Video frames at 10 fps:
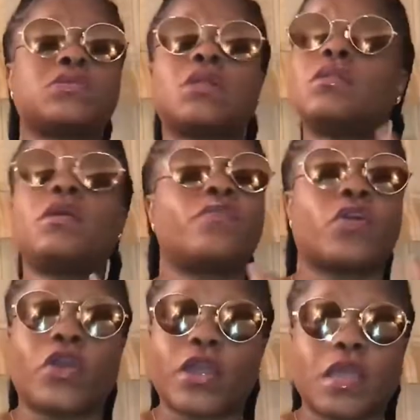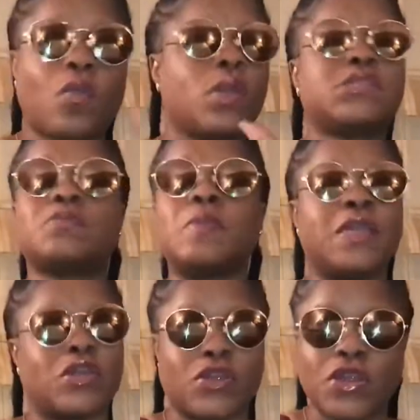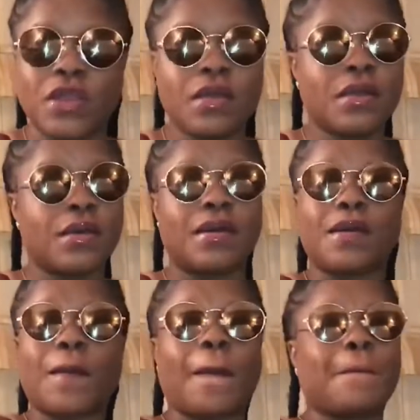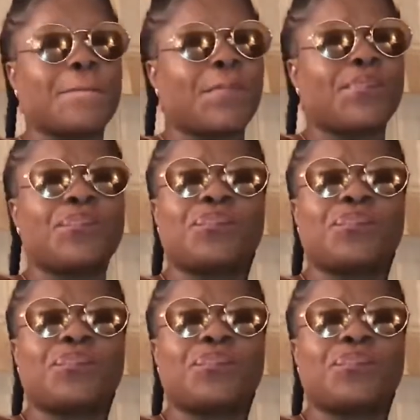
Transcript: I love her. I can't wait to meet her. Okay.